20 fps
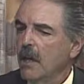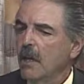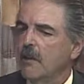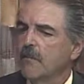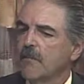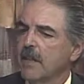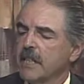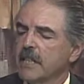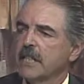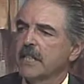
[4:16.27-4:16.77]

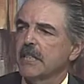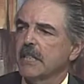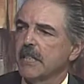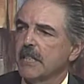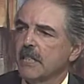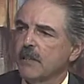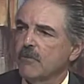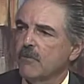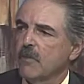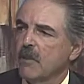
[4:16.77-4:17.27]

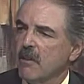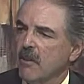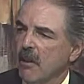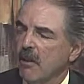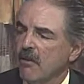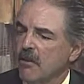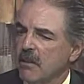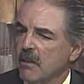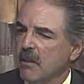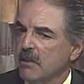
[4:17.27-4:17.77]
Eventually, it
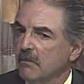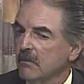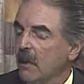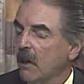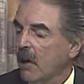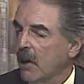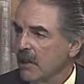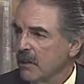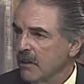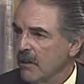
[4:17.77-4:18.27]
results in
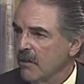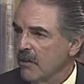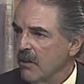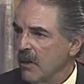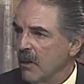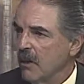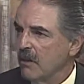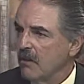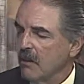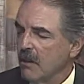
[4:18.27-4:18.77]
heart
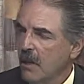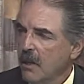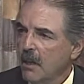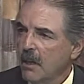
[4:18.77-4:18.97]
disease,